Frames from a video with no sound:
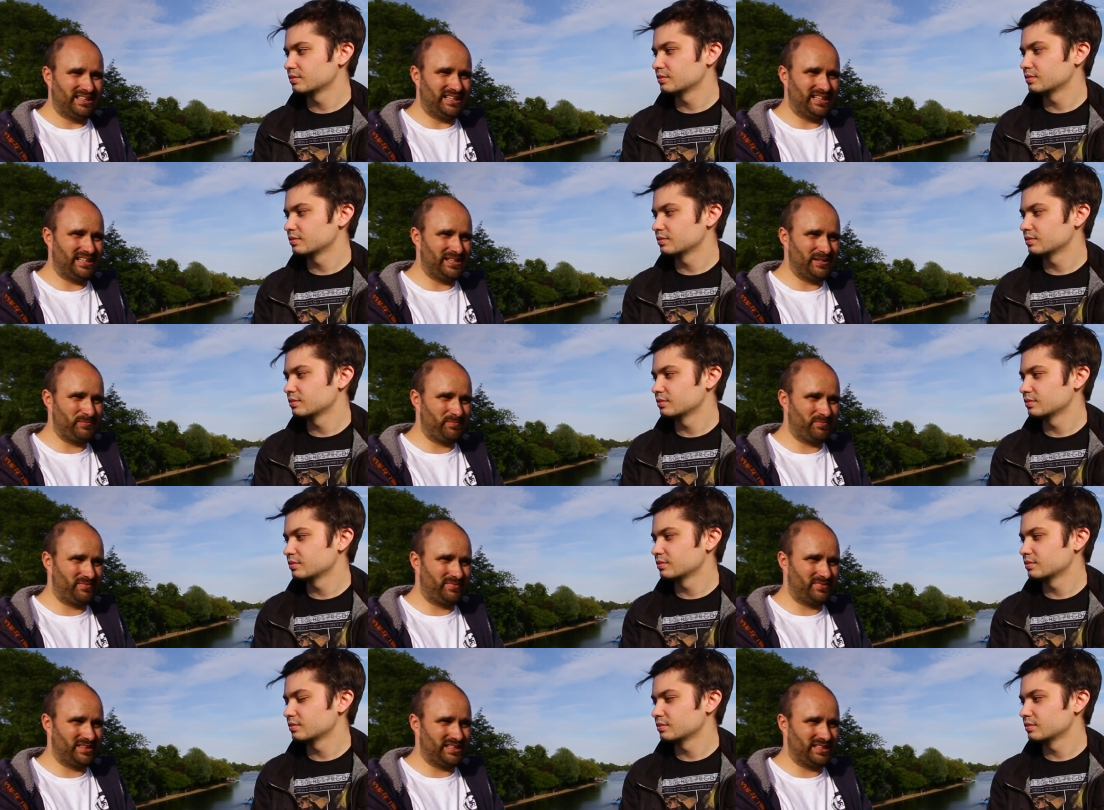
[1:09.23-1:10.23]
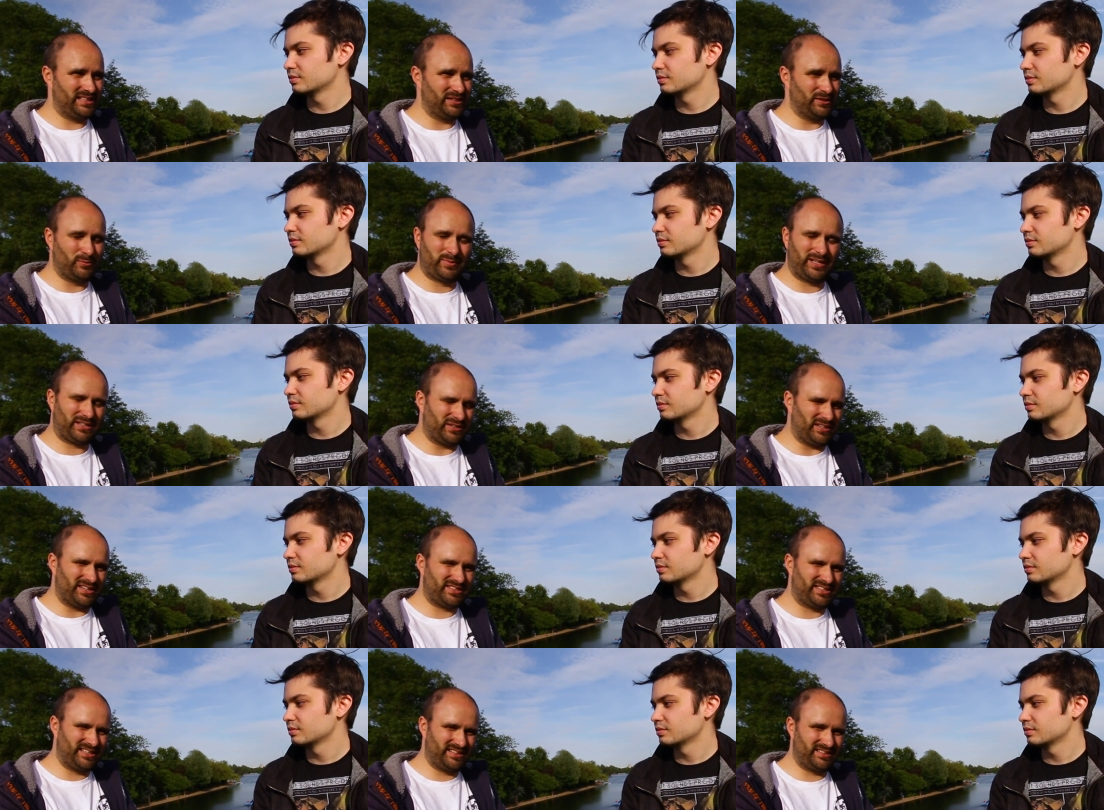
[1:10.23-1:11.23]
Speaker 1: It will be
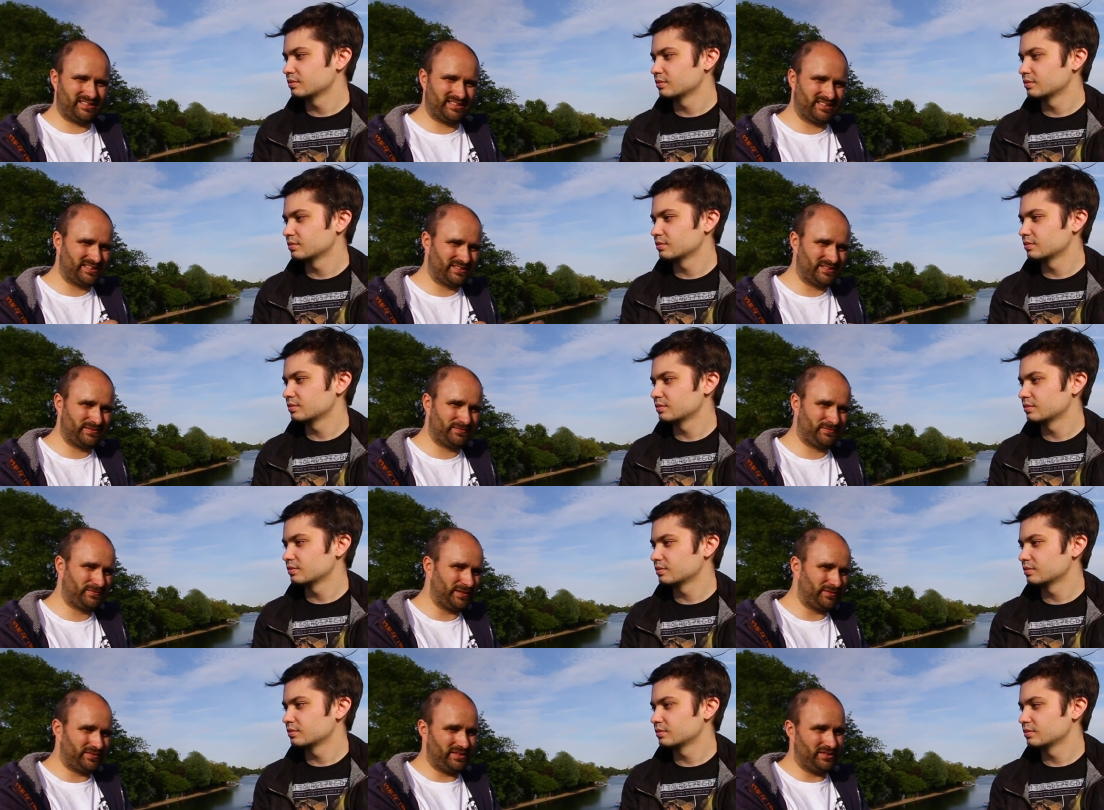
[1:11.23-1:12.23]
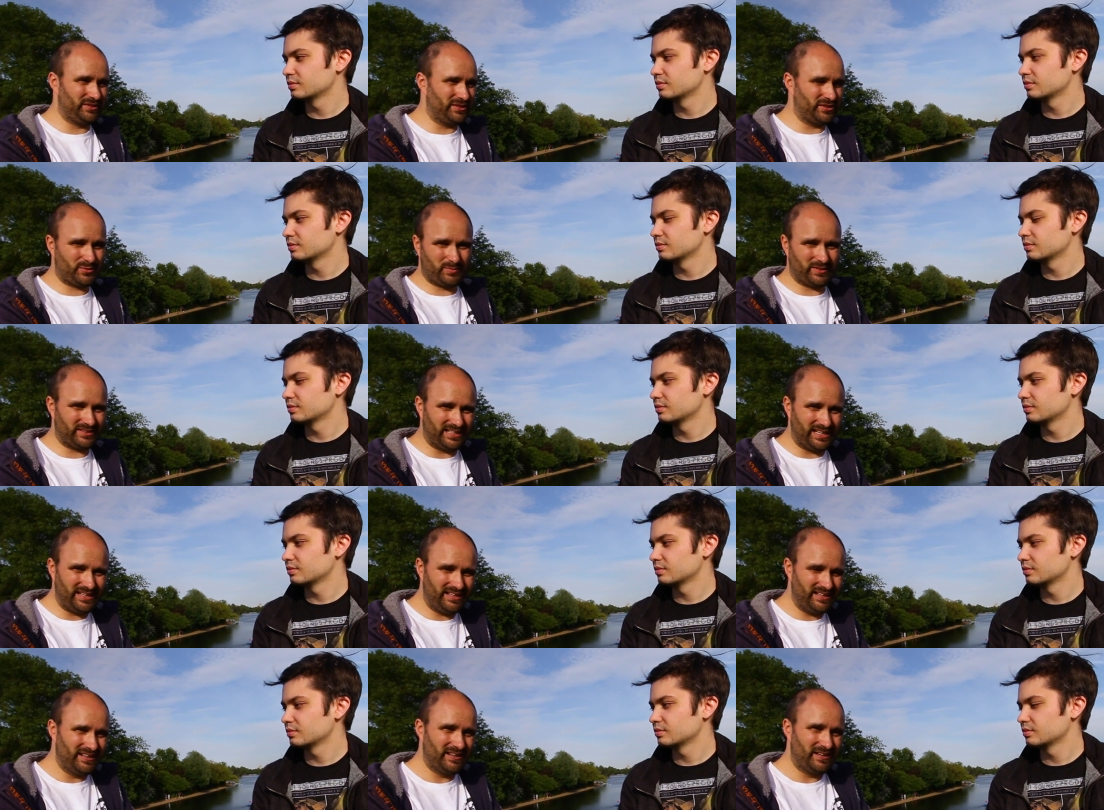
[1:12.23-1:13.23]
costing 15 euros per day.